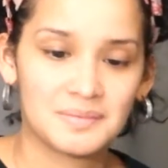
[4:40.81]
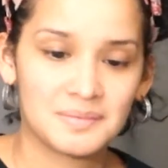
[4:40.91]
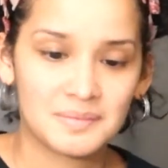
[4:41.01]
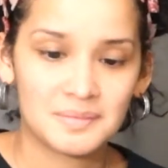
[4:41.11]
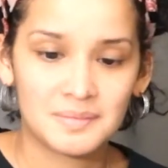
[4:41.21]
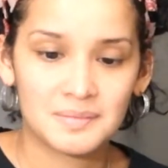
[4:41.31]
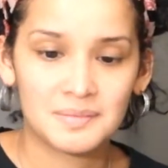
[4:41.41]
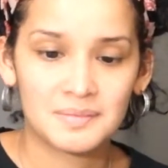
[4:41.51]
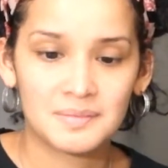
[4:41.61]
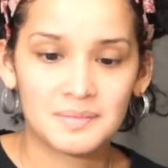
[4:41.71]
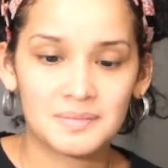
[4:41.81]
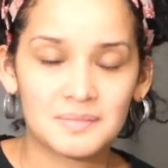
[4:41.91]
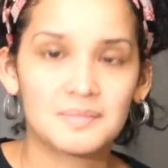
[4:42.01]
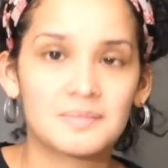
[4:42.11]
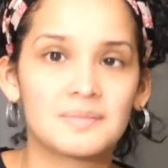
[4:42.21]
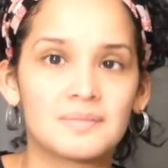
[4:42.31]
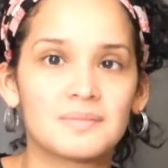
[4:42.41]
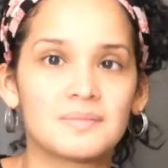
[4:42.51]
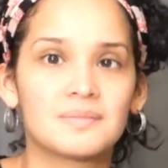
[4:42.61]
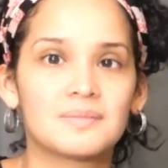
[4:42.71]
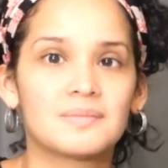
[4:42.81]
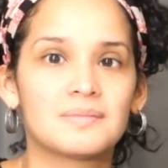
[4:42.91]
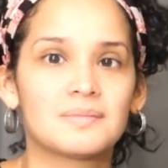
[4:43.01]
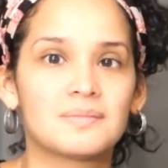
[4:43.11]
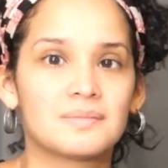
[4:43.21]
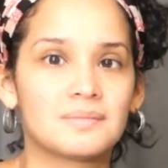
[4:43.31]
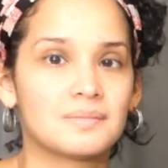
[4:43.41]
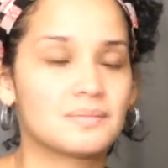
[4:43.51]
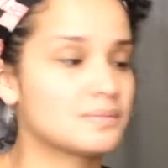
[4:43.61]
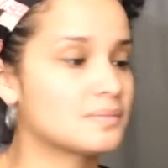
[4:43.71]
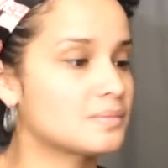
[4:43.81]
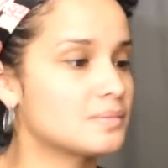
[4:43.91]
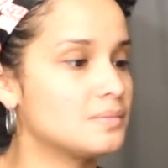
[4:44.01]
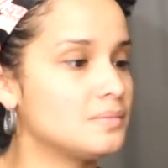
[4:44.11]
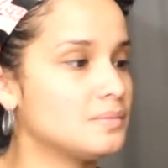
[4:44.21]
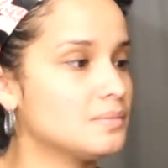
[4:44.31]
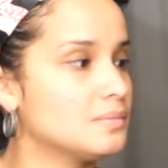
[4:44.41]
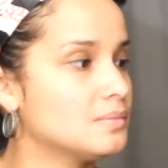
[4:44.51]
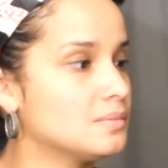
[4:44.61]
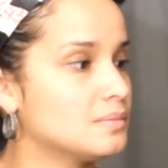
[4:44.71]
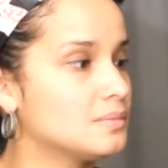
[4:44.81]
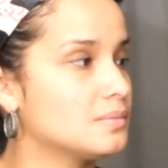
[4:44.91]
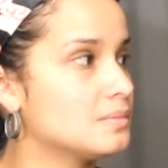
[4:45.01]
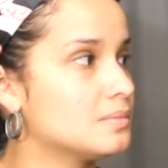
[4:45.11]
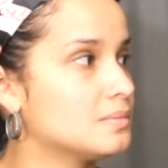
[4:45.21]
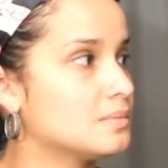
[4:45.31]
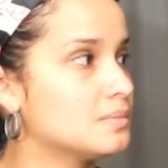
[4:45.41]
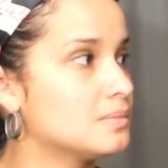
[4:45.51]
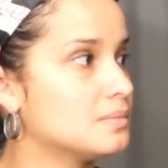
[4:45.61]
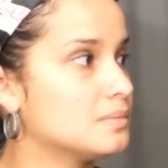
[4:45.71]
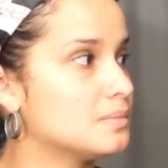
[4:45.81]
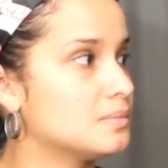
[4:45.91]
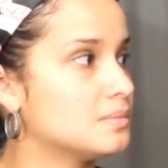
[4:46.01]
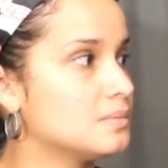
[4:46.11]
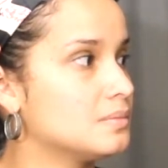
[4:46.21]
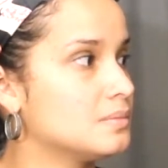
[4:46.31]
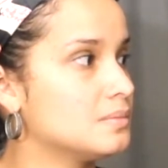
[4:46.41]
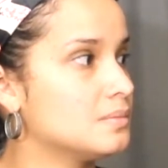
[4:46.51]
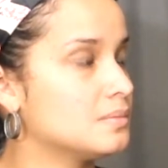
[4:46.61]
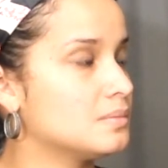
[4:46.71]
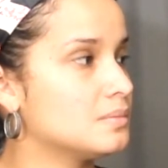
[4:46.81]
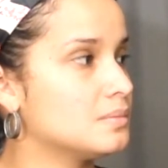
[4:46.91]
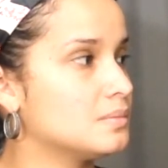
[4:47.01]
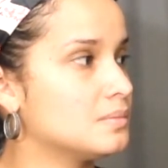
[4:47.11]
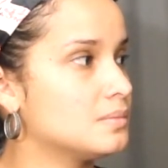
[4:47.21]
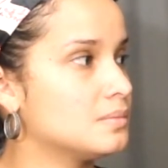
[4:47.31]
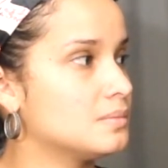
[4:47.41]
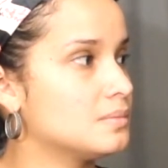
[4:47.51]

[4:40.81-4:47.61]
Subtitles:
The person shown says nothing.